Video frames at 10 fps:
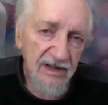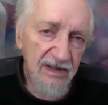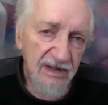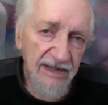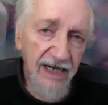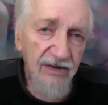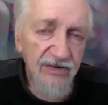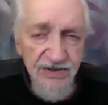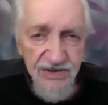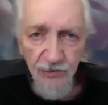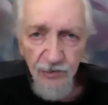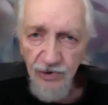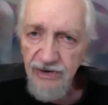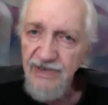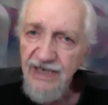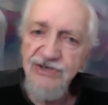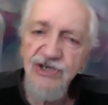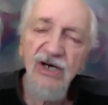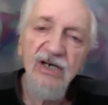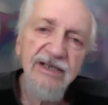Now, just a word about
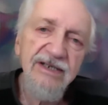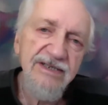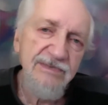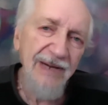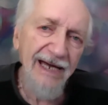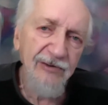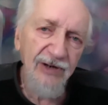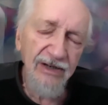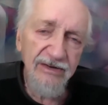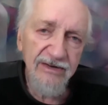Charlie, his background.